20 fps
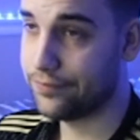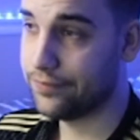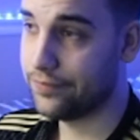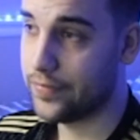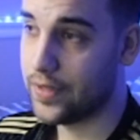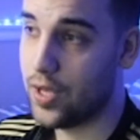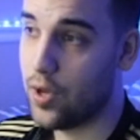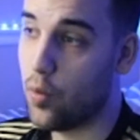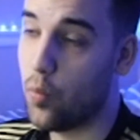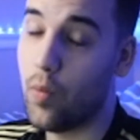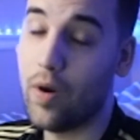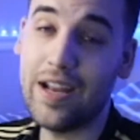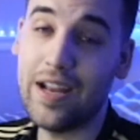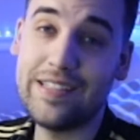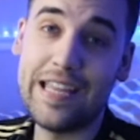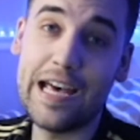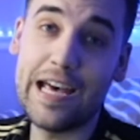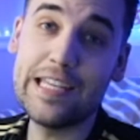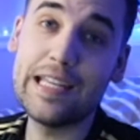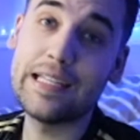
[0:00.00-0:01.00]
What I tell
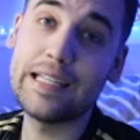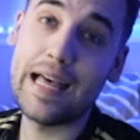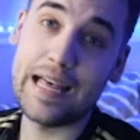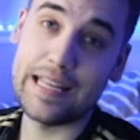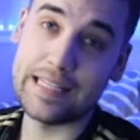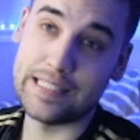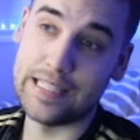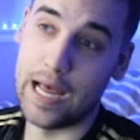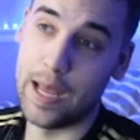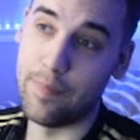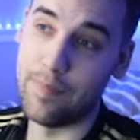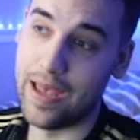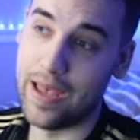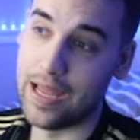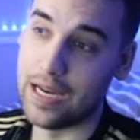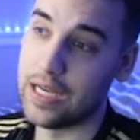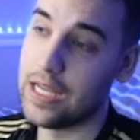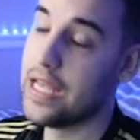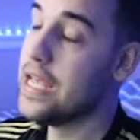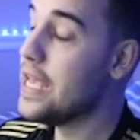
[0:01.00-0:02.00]
you last time, man.
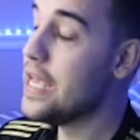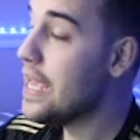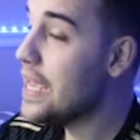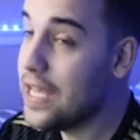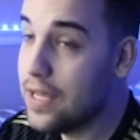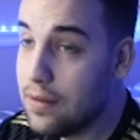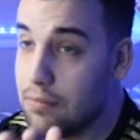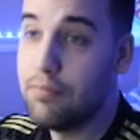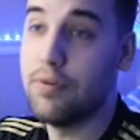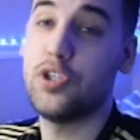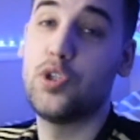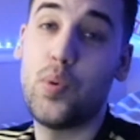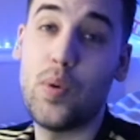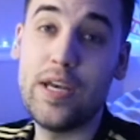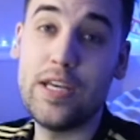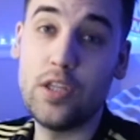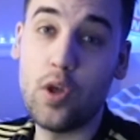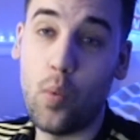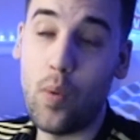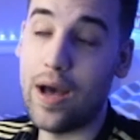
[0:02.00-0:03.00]
In between the
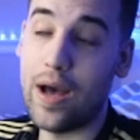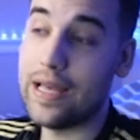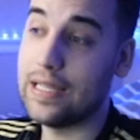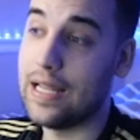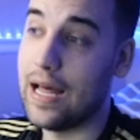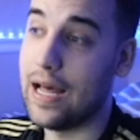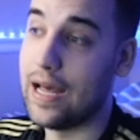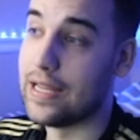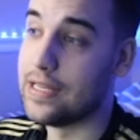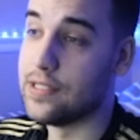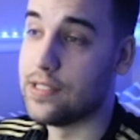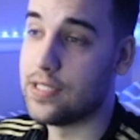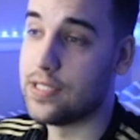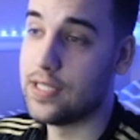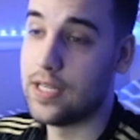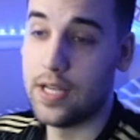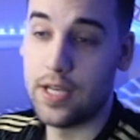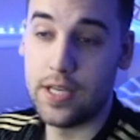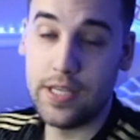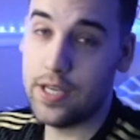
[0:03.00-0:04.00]
white lines.
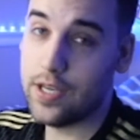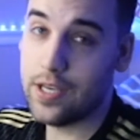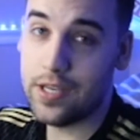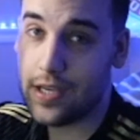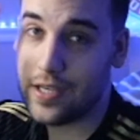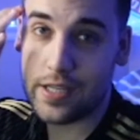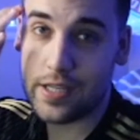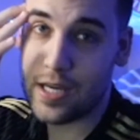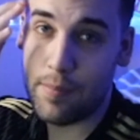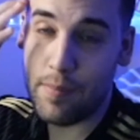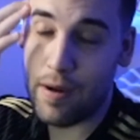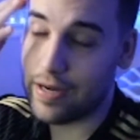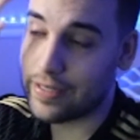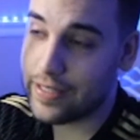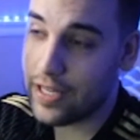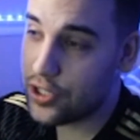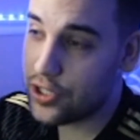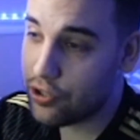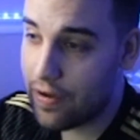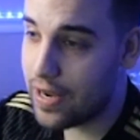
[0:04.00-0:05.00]
come on, get your
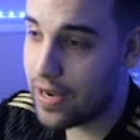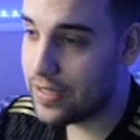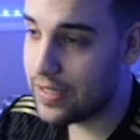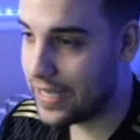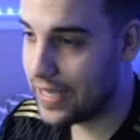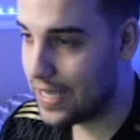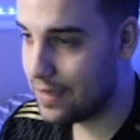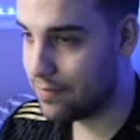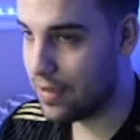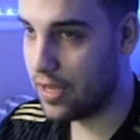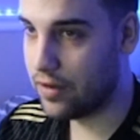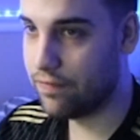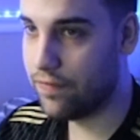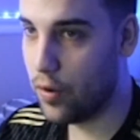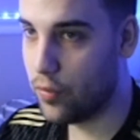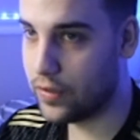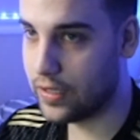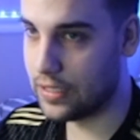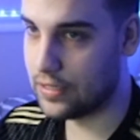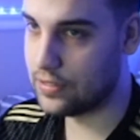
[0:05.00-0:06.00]
head in the game, man. Focus.